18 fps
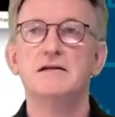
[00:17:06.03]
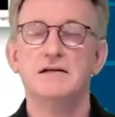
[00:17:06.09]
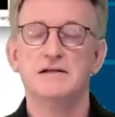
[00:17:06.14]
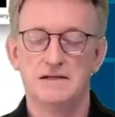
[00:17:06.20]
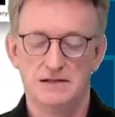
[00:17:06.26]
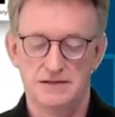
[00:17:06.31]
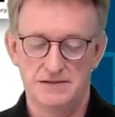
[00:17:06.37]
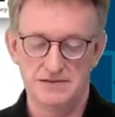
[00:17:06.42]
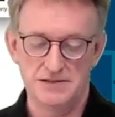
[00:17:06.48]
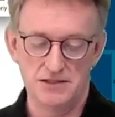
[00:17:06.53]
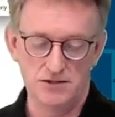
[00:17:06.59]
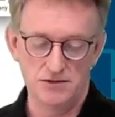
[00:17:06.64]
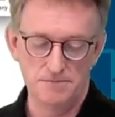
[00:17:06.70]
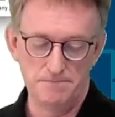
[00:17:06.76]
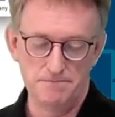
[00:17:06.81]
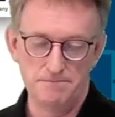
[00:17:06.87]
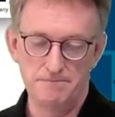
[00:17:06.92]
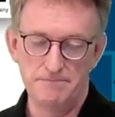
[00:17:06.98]
So
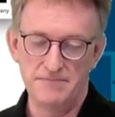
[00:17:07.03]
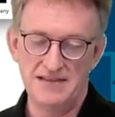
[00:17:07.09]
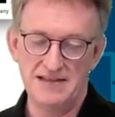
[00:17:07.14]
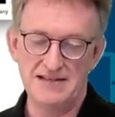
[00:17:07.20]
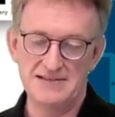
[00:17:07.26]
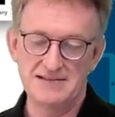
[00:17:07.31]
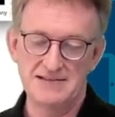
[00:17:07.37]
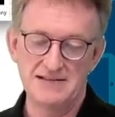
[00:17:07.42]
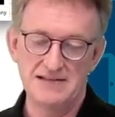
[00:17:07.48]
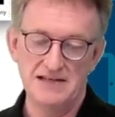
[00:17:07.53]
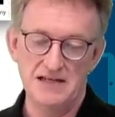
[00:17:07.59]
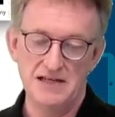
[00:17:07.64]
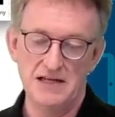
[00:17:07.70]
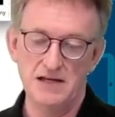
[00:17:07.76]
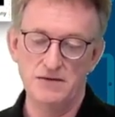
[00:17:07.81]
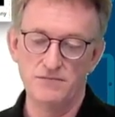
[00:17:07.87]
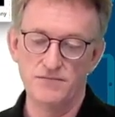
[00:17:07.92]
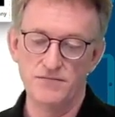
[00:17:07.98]
that's
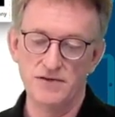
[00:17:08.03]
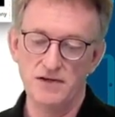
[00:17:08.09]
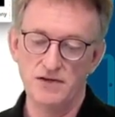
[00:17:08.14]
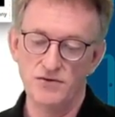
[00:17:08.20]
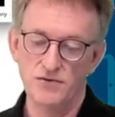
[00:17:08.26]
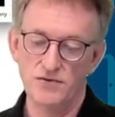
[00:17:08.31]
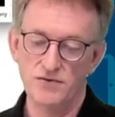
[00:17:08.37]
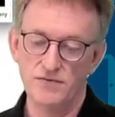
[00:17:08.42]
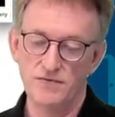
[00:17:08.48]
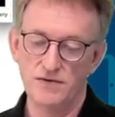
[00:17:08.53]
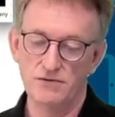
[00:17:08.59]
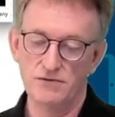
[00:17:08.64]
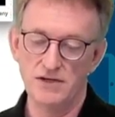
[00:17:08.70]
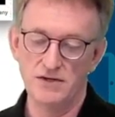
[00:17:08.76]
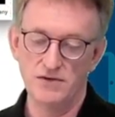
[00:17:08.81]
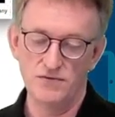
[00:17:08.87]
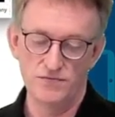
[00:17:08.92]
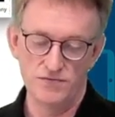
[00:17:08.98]

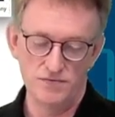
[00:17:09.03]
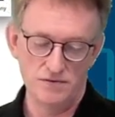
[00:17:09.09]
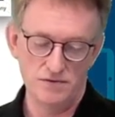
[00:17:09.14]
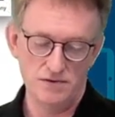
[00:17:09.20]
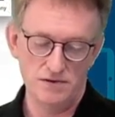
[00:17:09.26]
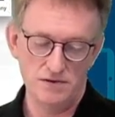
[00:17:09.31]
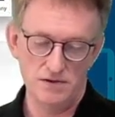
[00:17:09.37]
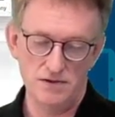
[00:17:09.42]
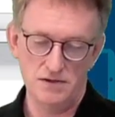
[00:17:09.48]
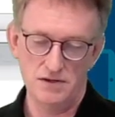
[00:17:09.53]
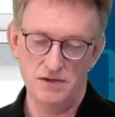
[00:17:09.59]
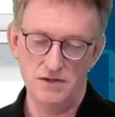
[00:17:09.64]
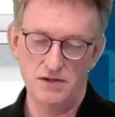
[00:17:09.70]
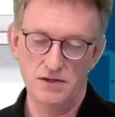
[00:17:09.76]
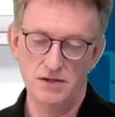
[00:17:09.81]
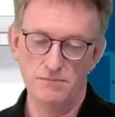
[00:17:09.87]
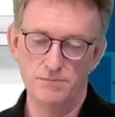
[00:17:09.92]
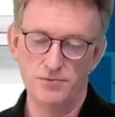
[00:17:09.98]
very
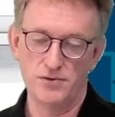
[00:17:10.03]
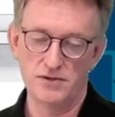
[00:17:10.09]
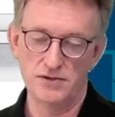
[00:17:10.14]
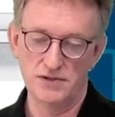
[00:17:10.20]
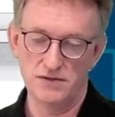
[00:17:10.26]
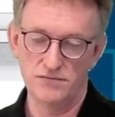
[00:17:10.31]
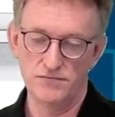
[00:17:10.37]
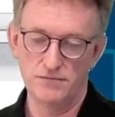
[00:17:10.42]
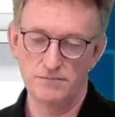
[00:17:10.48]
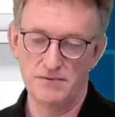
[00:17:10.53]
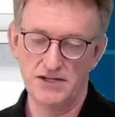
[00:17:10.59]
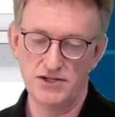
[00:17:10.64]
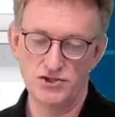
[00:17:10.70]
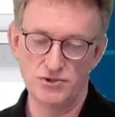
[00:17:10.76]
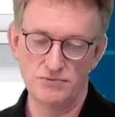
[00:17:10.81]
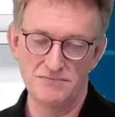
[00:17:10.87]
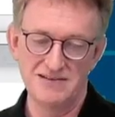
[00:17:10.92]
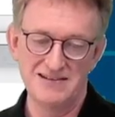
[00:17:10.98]
important
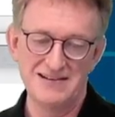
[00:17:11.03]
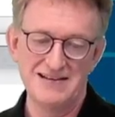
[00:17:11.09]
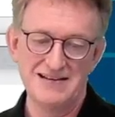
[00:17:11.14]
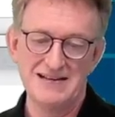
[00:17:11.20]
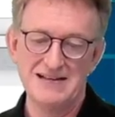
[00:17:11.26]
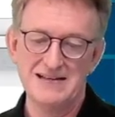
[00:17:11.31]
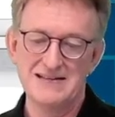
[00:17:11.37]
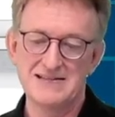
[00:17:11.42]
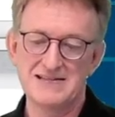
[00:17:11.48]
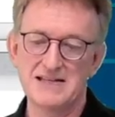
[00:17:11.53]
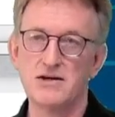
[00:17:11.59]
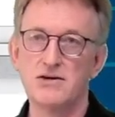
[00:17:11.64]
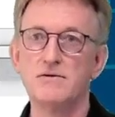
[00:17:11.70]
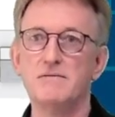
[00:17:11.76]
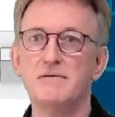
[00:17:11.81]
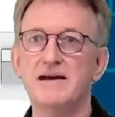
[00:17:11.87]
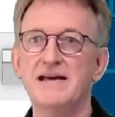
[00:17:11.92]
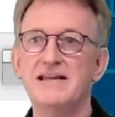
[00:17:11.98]
information.
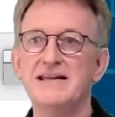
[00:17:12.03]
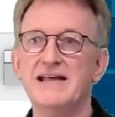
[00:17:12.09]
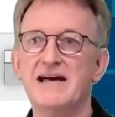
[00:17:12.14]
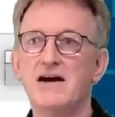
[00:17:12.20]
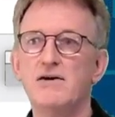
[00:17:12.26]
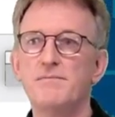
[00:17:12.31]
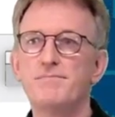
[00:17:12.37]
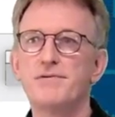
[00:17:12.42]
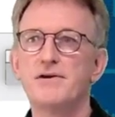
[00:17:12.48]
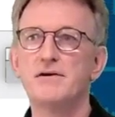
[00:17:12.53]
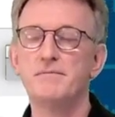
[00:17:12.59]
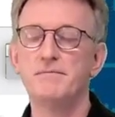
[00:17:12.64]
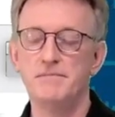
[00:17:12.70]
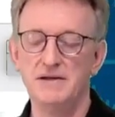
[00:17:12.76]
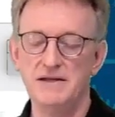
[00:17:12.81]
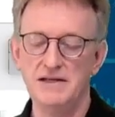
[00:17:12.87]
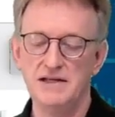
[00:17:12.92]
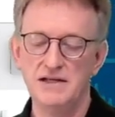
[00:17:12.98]
So, and now
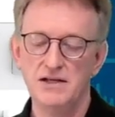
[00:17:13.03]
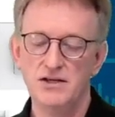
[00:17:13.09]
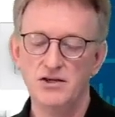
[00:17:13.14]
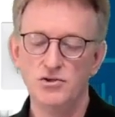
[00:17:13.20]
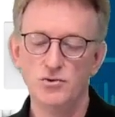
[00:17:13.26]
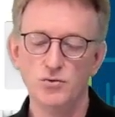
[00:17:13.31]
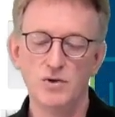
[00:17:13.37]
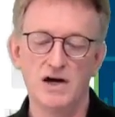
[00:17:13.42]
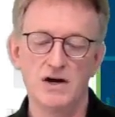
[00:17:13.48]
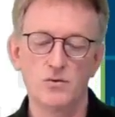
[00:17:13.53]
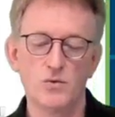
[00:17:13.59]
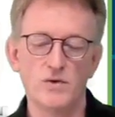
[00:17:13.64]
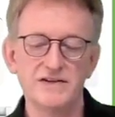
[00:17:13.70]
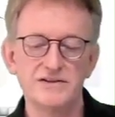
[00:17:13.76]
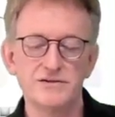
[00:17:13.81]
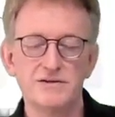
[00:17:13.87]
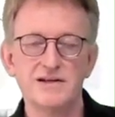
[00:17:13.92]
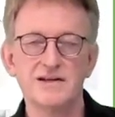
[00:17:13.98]
probably you are
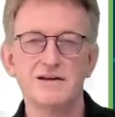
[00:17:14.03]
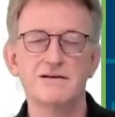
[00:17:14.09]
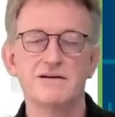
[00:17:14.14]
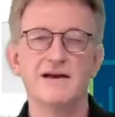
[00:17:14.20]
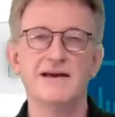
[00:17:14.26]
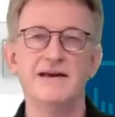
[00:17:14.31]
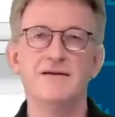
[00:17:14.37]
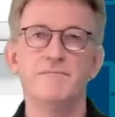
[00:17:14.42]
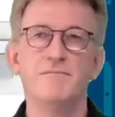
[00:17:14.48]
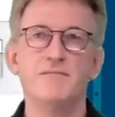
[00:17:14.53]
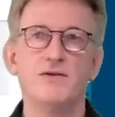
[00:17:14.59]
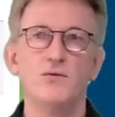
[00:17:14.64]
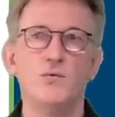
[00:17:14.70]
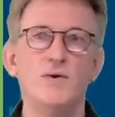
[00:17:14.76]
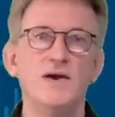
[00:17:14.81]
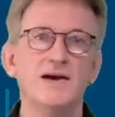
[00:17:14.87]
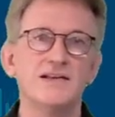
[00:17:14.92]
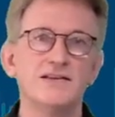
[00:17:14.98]
wondering, okay,
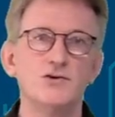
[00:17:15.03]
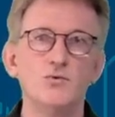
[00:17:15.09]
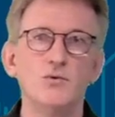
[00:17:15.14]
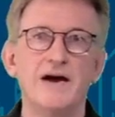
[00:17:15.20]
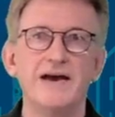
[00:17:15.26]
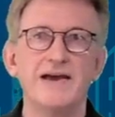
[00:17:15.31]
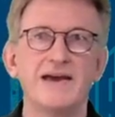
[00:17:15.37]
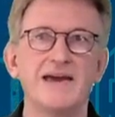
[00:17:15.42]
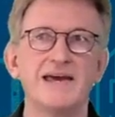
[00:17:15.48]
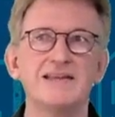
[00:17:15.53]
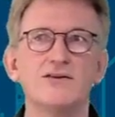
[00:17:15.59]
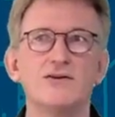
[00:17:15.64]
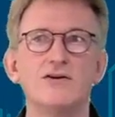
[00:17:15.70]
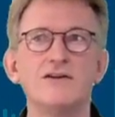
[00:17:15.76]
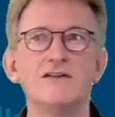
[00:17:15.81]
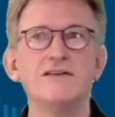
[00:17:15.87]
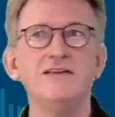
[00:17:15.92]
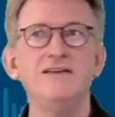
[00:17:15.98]
where do I get
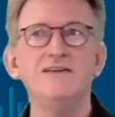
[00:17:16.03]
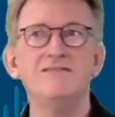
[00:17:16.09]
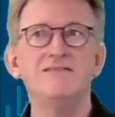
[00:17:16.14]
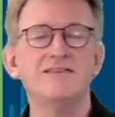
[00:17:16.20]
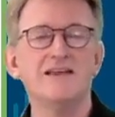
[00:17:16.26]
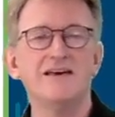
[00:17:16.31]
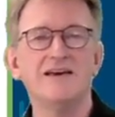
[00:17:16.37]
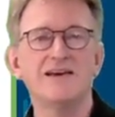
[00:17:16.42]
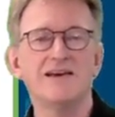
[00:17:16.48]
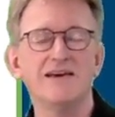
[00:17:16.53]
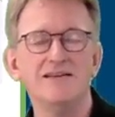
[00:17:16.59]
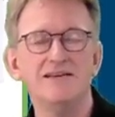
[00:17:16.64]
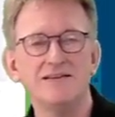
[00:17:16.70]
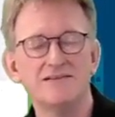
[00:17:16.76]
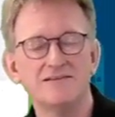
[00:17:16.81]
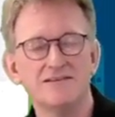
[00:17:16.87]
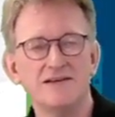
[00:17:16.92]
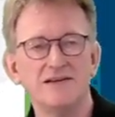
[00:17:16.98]
all these
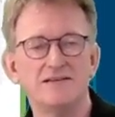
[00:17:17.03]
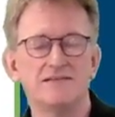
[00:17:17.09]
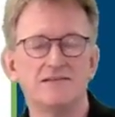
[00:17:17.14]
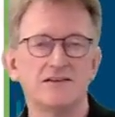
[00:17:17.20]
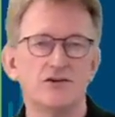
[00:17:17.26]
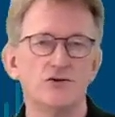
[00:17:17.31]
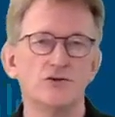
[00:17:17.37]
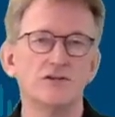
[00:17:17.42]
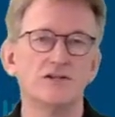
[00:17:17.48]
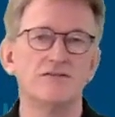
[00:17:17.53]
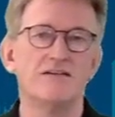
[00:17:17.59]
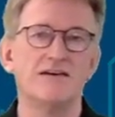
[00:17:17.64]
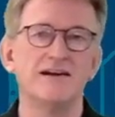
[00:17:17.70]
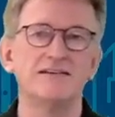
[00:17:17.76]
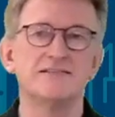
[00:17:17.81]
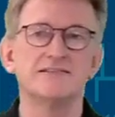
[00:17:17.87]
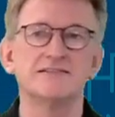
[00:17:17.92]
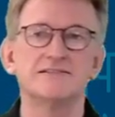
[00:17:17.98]
KNX data secure
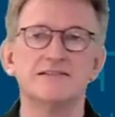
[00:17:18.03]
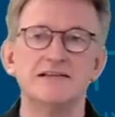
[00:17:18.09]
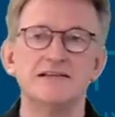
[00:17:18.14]
devices?